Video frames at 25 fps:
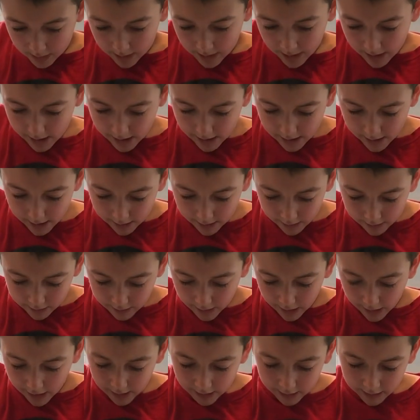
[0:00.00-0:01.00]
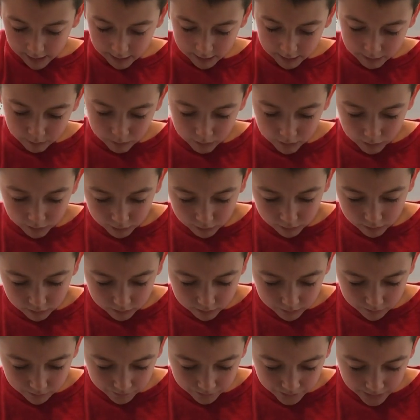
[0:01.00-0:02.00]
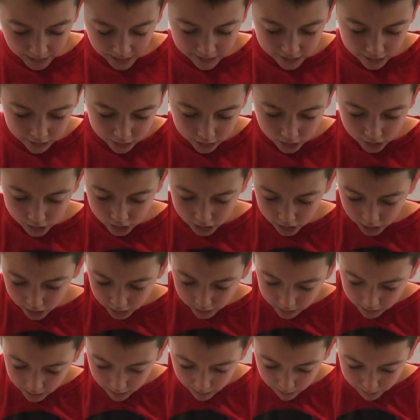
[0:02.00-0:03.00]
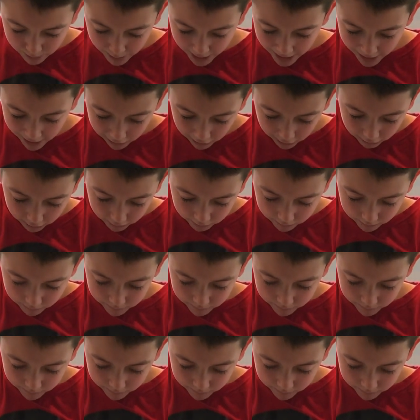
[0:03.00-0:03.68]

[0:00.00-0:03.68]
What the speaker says: and it should come out.